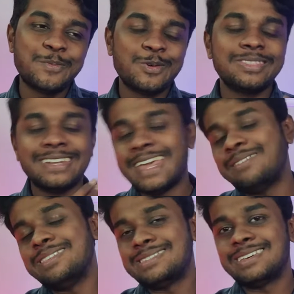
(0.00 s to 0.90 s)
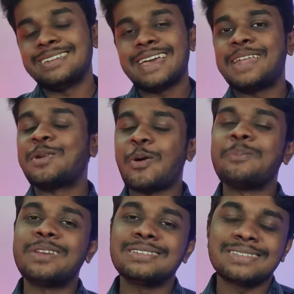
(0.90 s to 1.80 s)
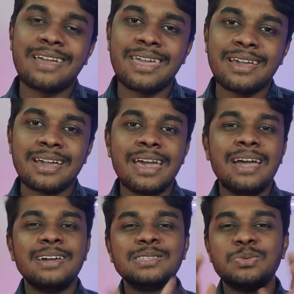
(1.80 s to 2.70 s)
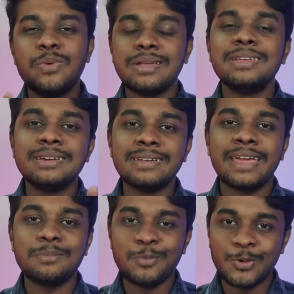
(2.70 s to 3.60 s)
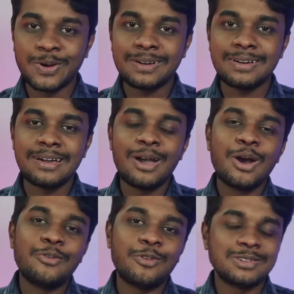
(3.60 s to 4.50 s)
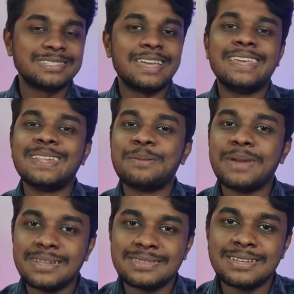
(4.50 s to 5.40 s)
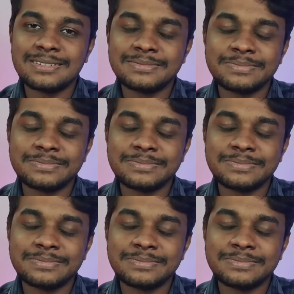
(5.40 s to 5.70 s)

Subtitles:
both the Davidson and Ramadas Nayak is very great book for studying the medicine,